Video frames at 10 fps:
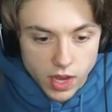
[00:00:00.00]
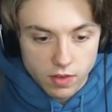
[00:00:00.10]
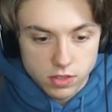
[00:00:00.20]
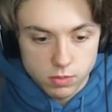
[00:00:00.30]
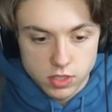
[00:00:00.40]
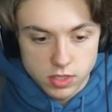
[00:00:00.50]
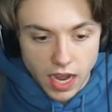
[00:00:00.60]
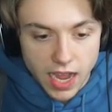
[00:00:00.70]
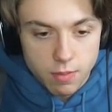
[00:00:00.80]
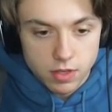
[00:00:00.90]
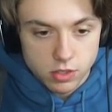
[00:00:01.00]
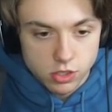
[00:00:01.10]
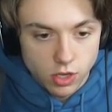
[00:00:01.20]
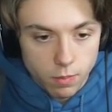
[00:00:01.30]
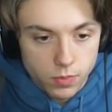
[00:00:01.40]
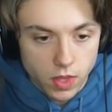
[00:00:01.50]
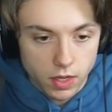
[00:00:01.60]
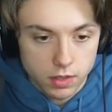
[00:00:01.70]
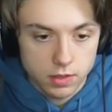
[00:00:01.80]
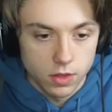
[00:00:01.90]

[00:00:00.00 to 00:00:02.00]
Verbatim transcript: we have some diamond something.